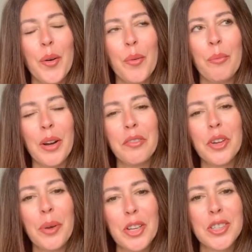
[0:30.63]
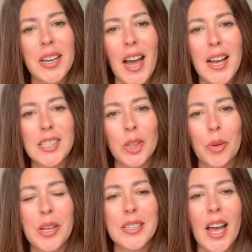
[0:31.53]
One of the questions I get asked a
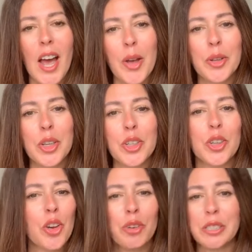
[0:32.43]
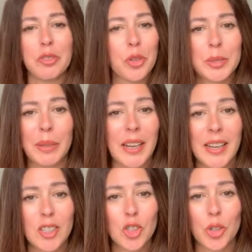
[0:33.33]
lot is how can you get rid of your split
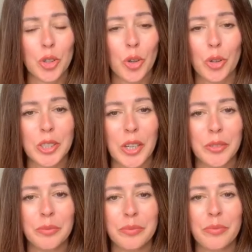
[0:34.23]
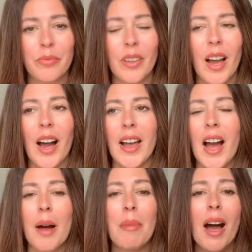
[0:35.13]
ends during lockdown? I
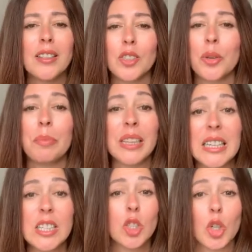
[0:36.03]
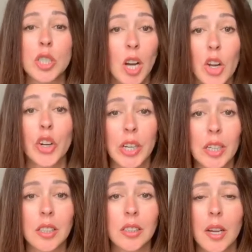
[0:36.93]
am asking you please not to cut your
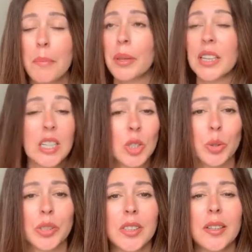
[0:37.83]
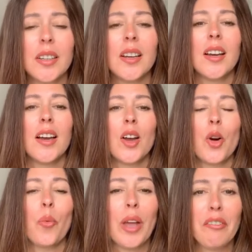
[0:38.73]
hair, please don't.
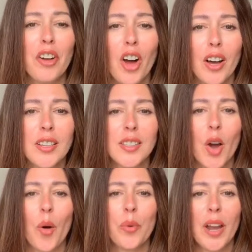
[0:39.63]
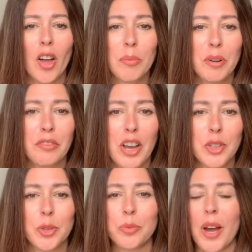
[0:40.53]
Wait for us, we are the
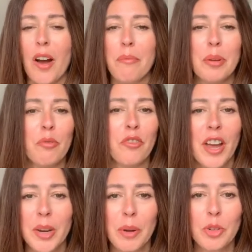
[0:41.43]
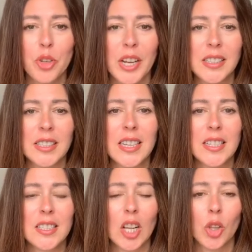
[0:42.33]
professionals, we have been very well trained, it
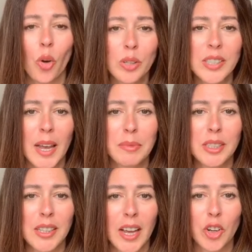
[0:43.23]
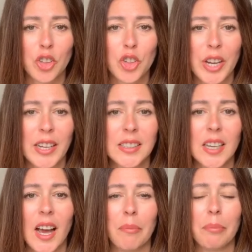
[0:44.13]
takes us a long time to learn our trade,
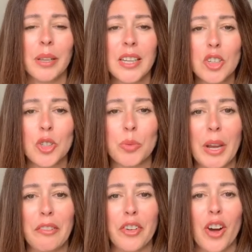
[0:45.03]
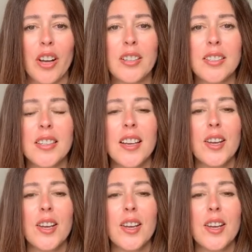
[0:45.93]
and please just wait for us.